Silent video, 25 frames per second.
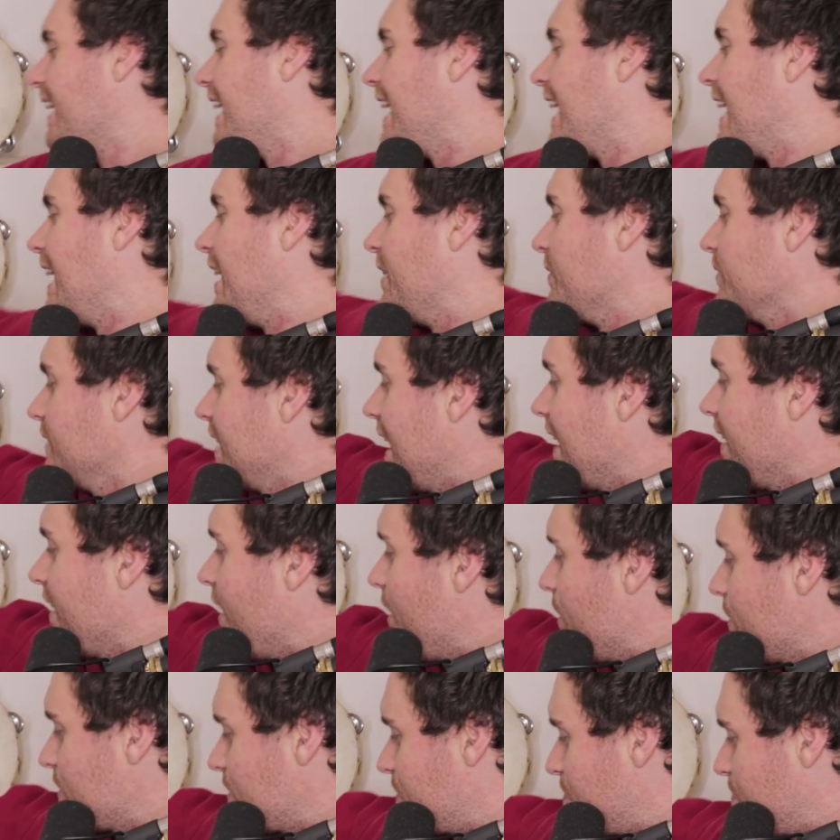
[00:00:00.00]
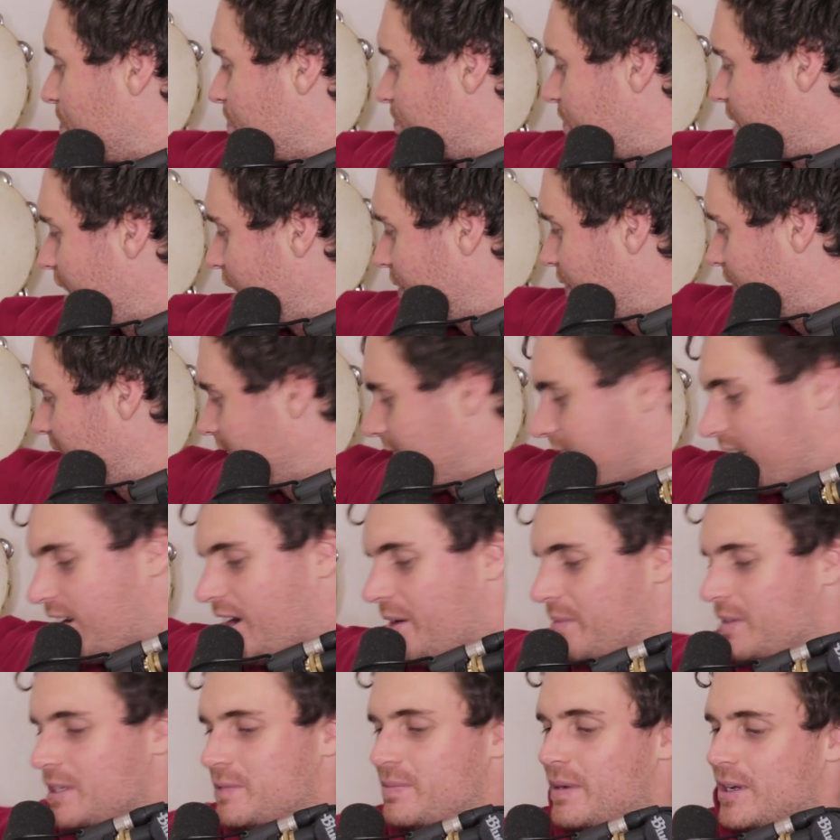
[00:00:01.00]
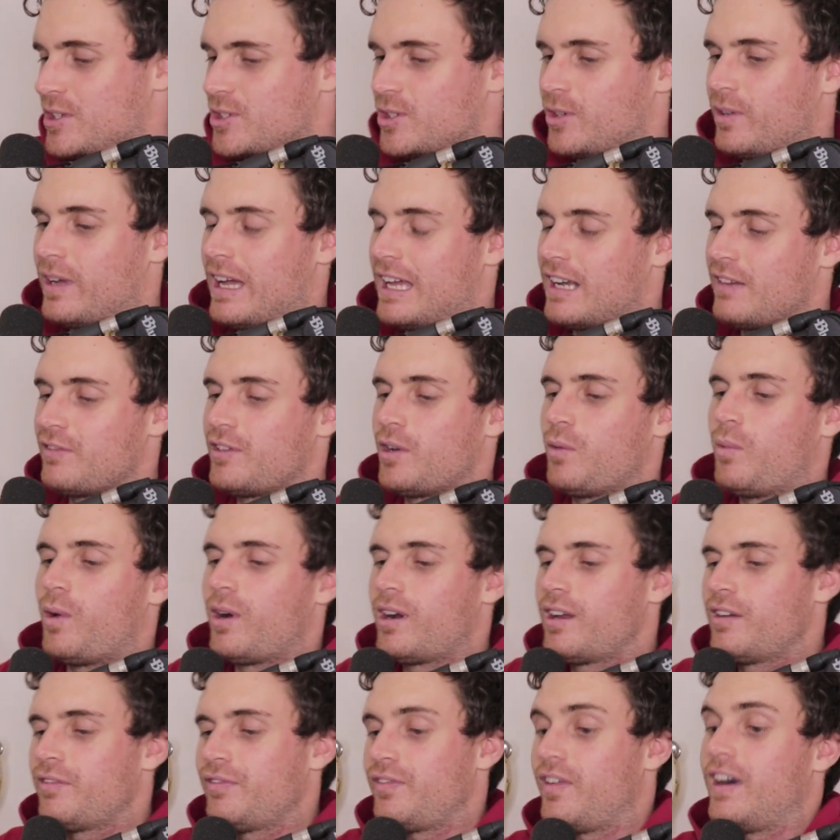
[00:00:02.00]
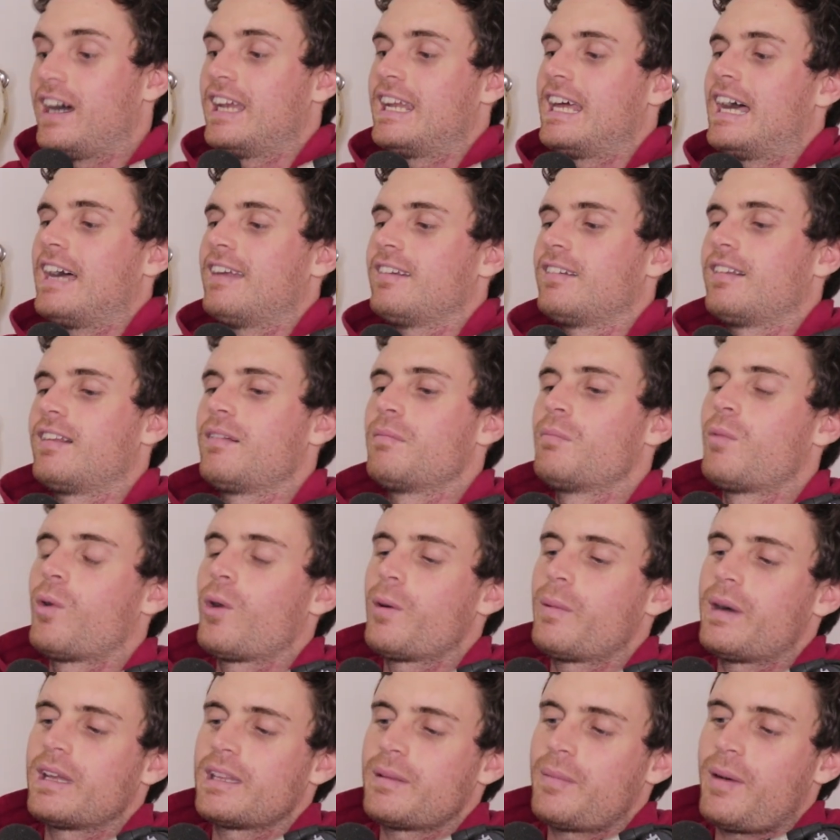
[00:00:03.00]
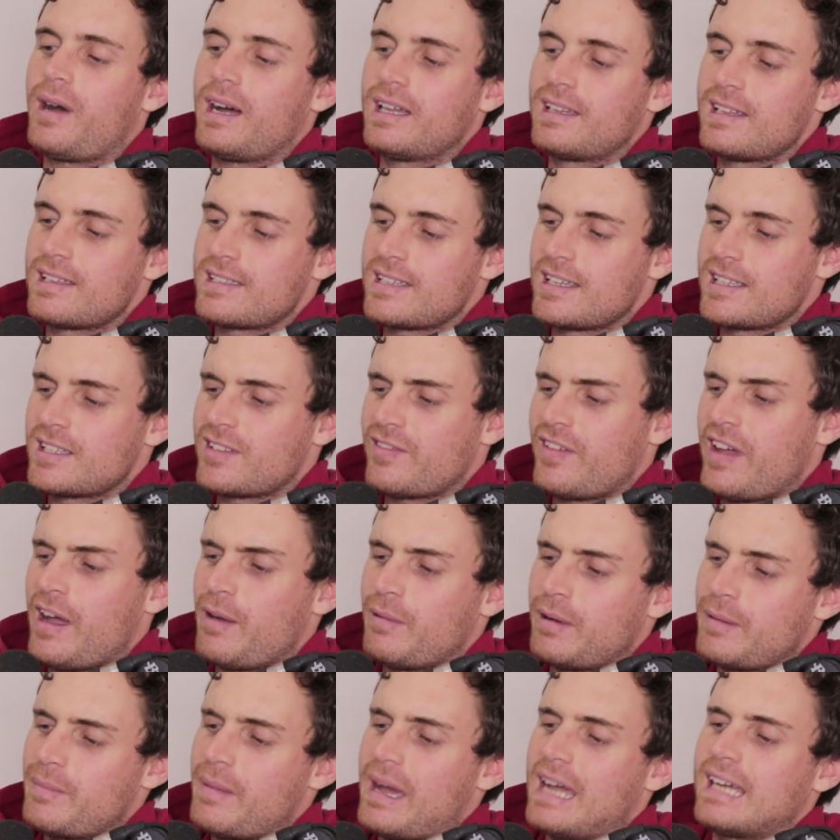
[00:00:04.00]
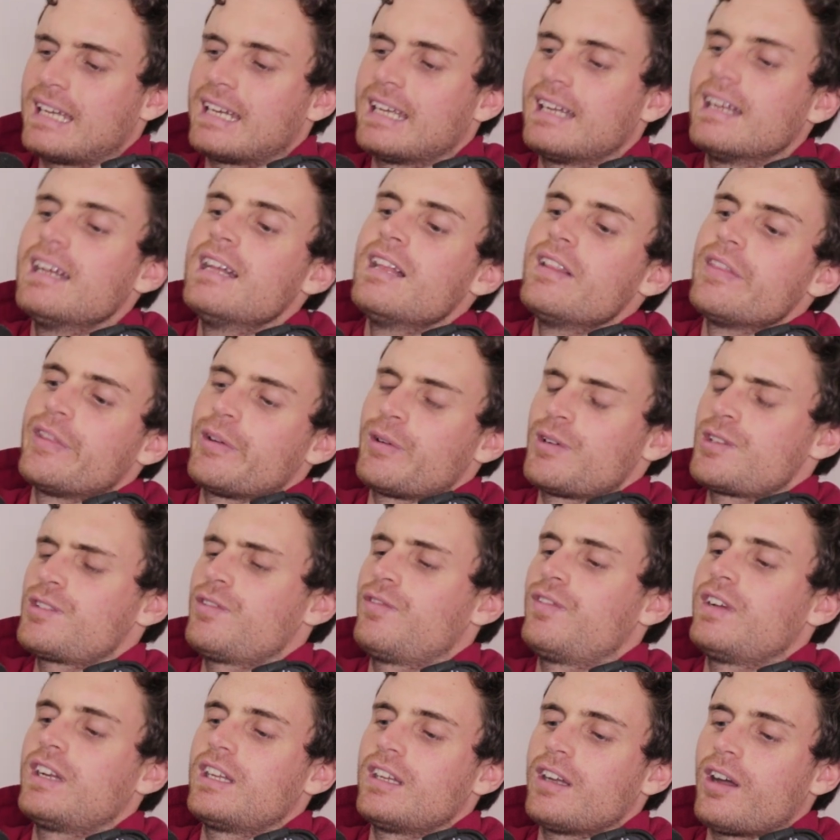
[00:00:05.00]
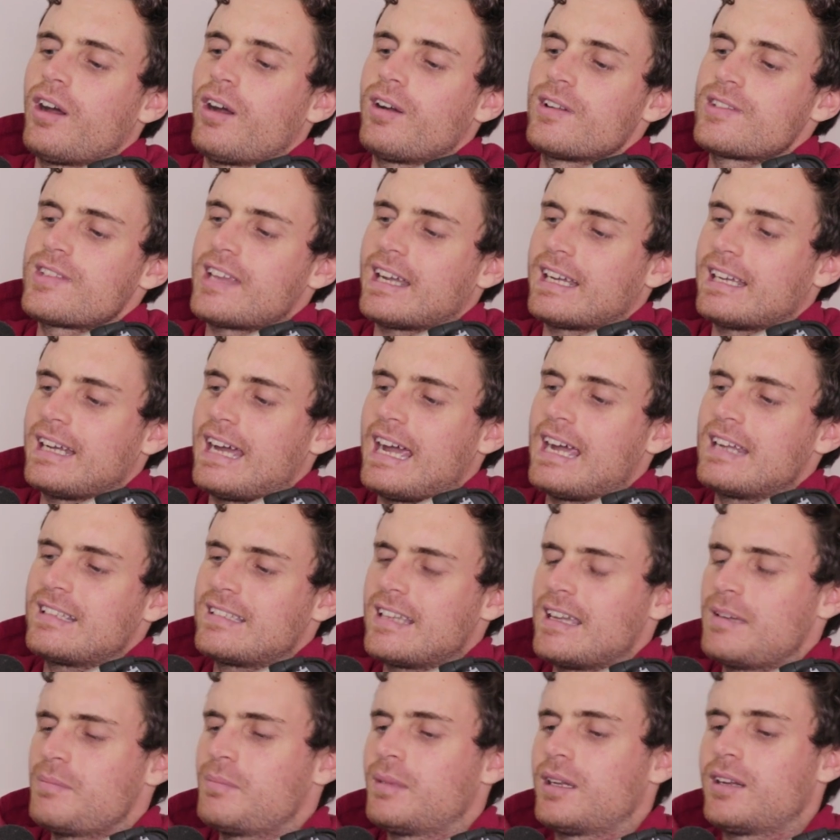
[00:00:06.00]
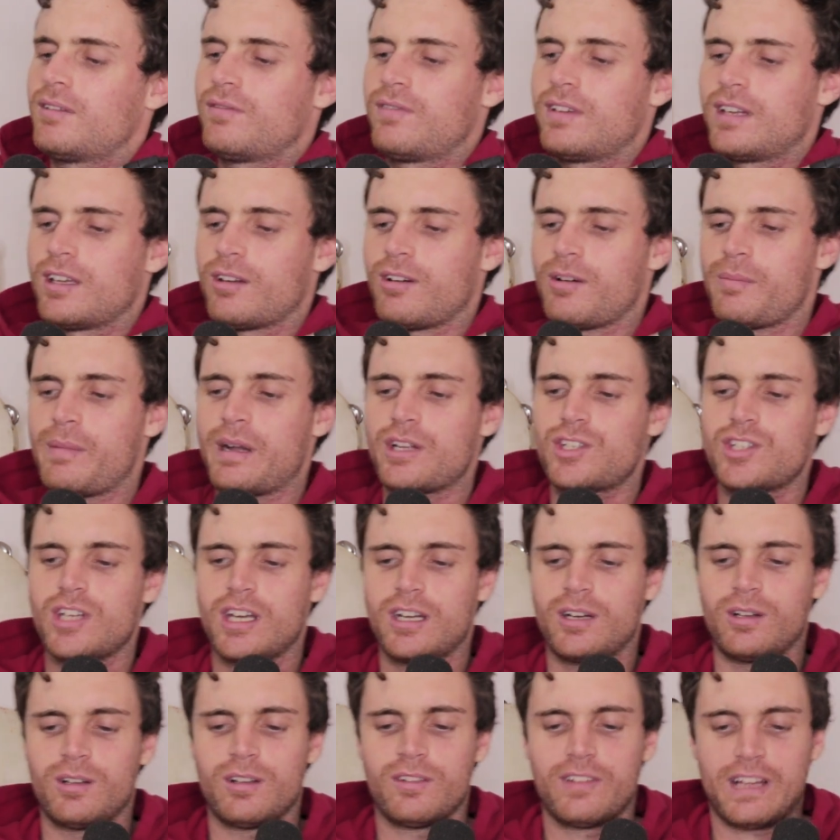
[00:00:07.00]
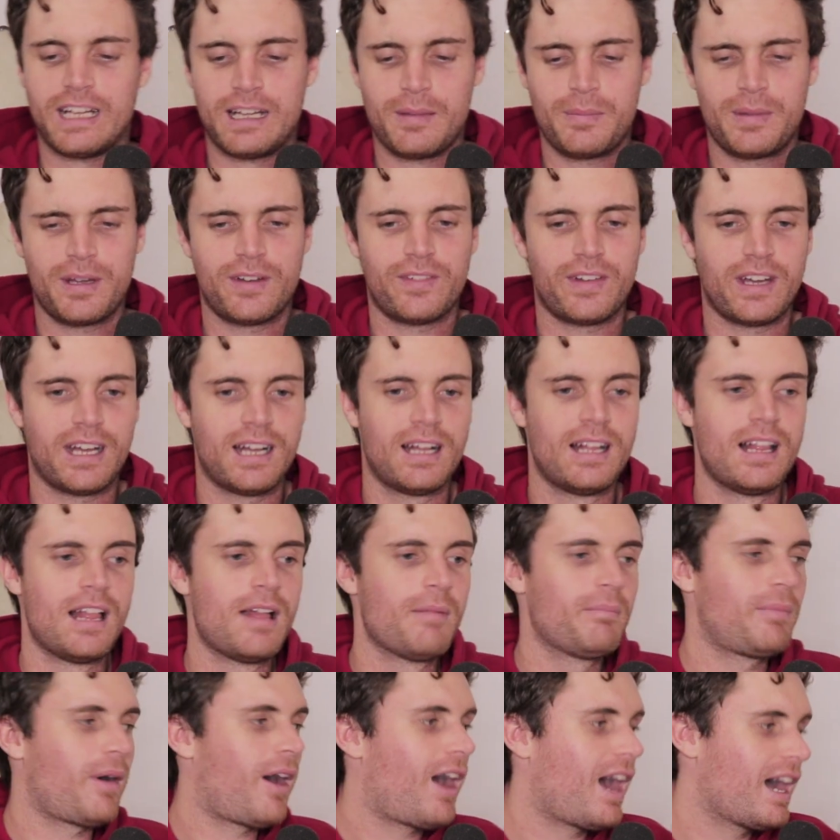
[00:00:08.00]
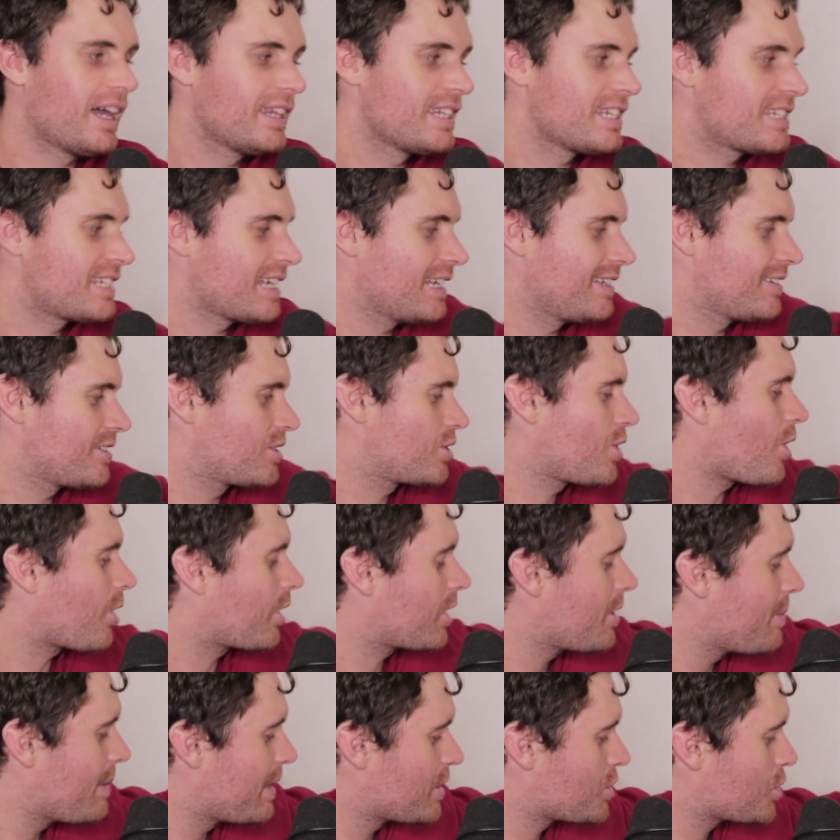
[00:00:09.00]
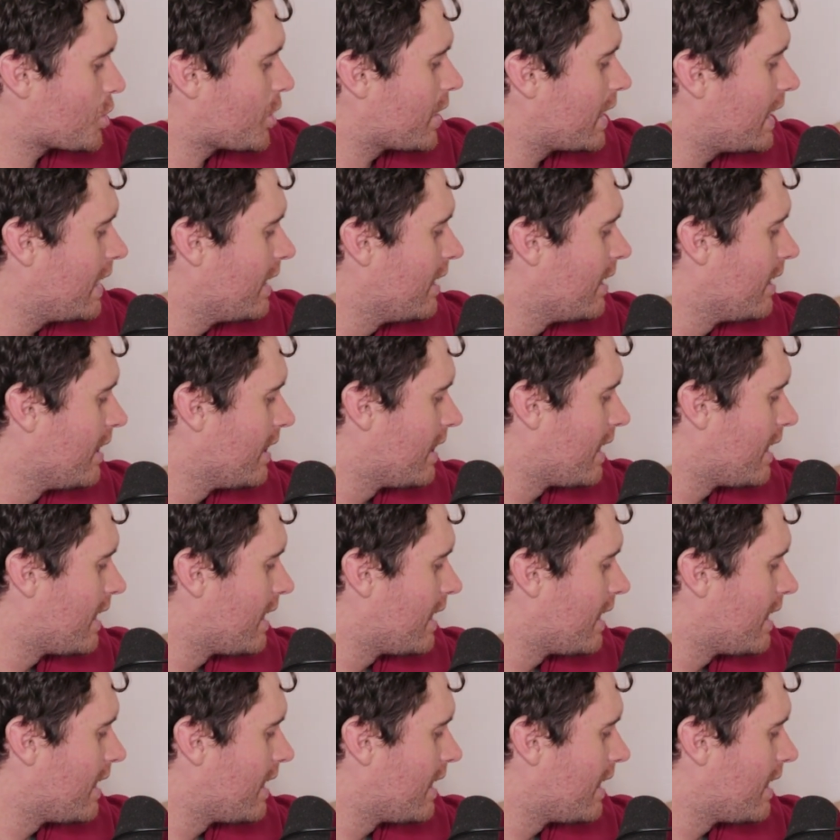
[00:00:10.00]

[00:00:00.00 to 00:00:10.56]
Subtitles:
It was definitely the comedy special. And if you want to find out more about the behind the scenes of how we made it, there is a video. It's like an 18-minute video on my channel, like a bit of a behind the scenes documentary.